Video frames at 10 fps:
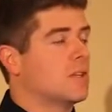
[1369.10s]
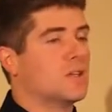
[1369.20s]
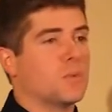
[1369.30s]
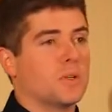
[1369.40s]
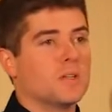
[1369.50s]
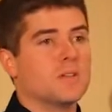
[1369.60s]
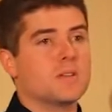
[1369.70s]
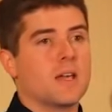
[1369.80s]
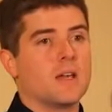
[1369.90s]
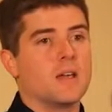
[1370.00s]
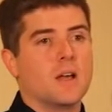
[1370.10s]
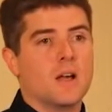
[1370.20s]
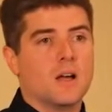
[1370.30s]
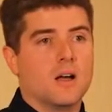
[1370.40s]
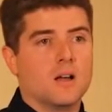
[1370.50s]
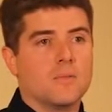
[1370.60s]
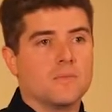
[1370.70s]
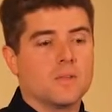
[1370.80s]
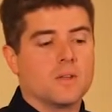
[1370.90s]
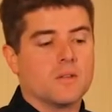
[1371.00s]
than this one. This is a uh,
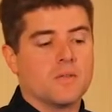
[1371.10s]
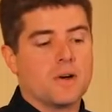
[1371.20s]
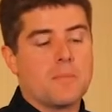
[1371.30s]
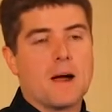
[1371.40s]
very